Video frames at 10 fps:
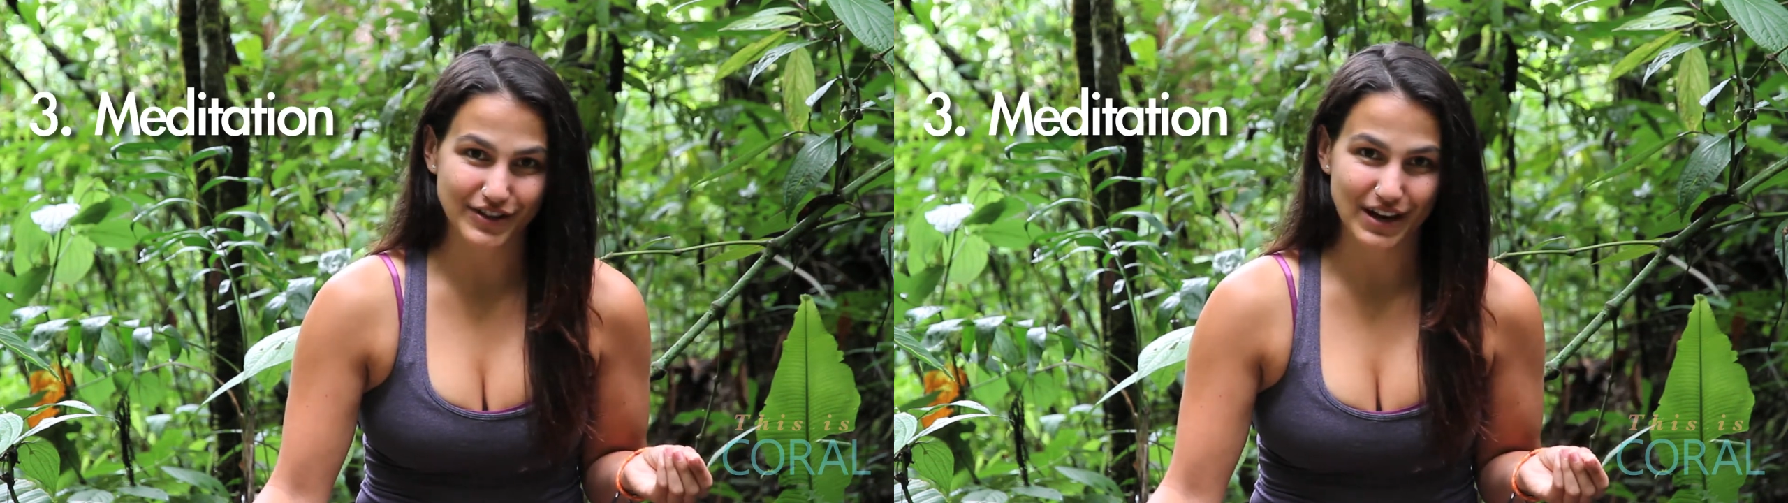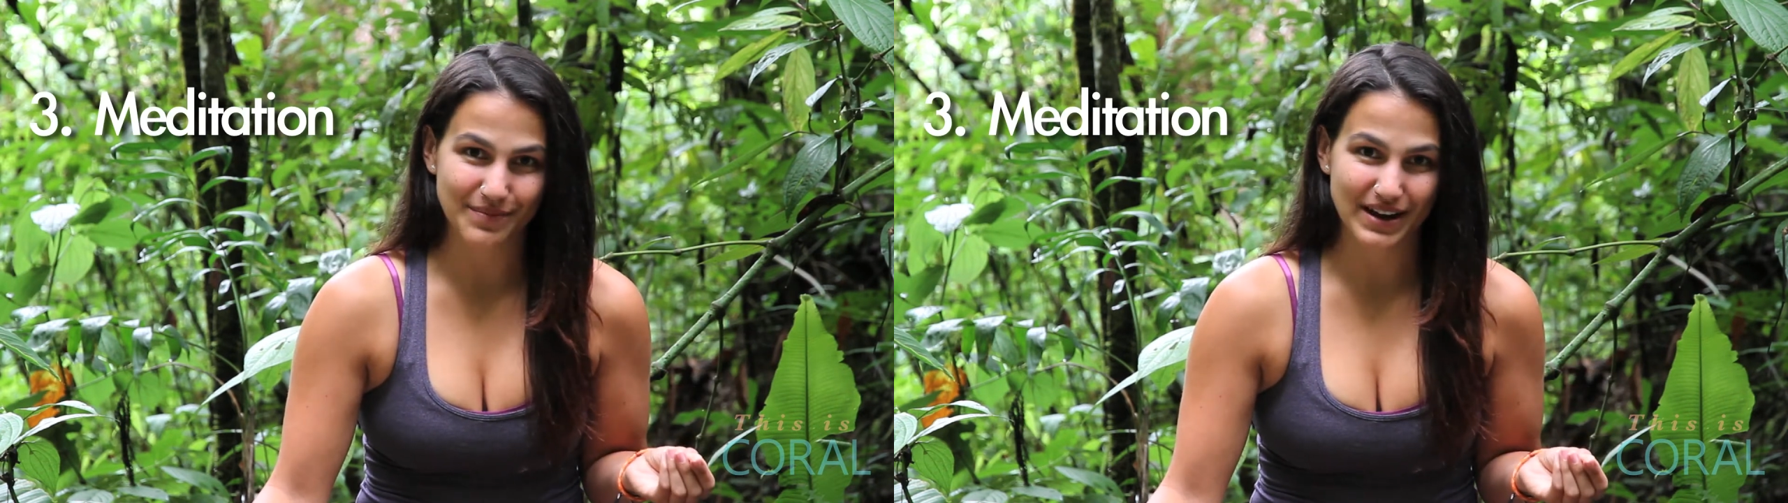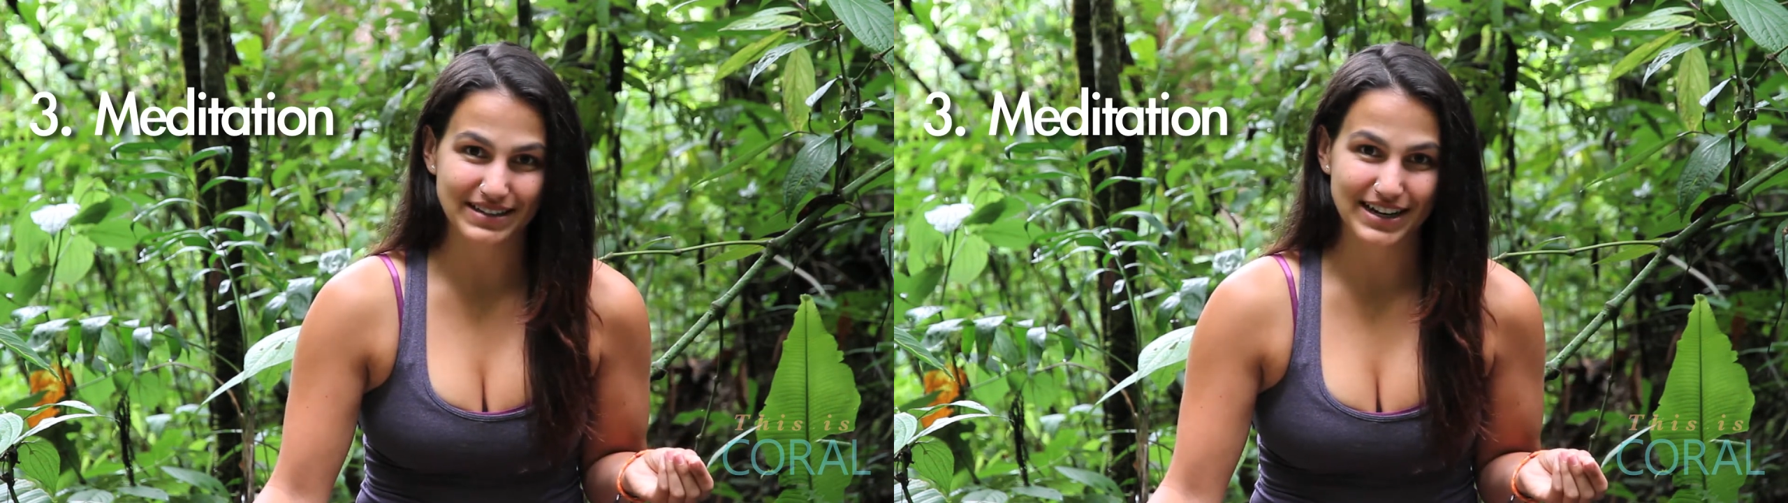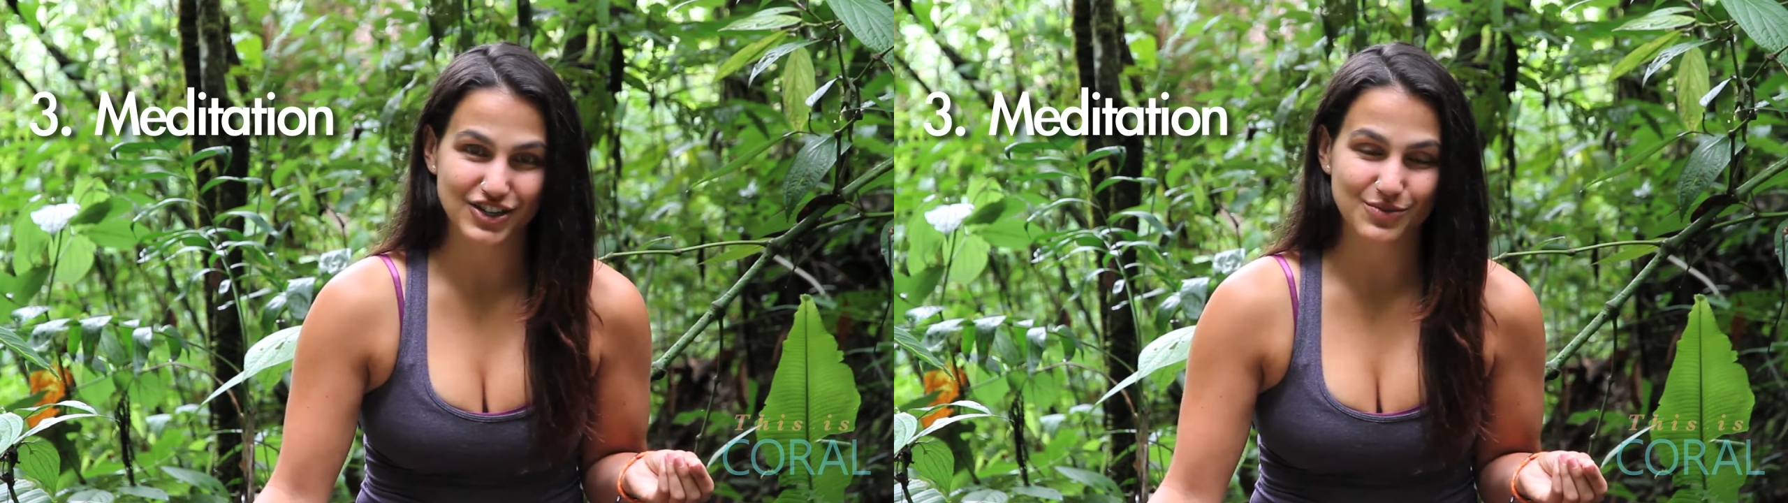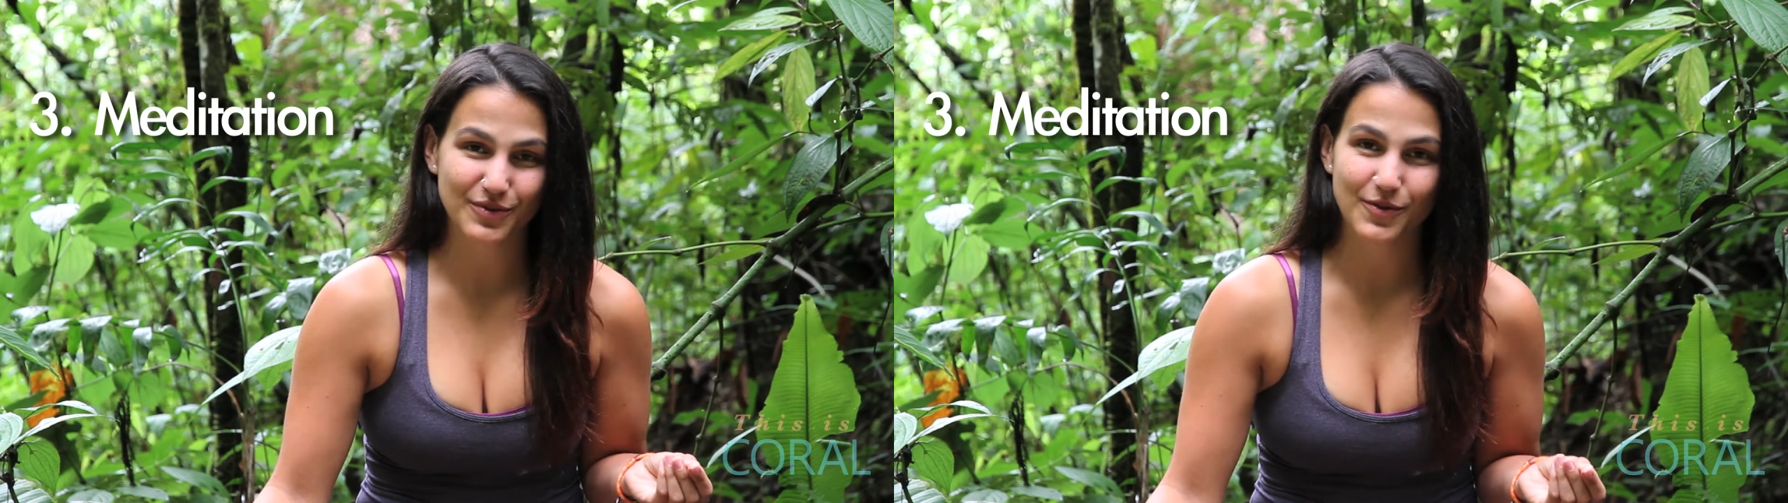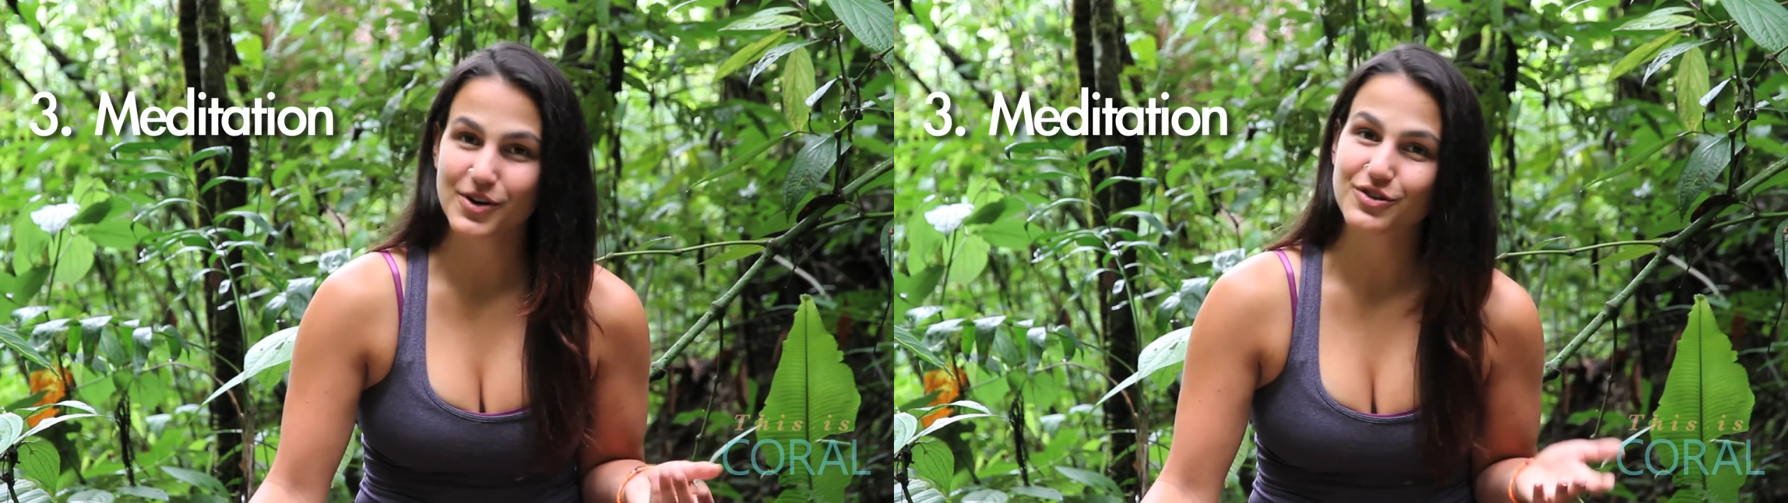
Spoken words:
done meditation before,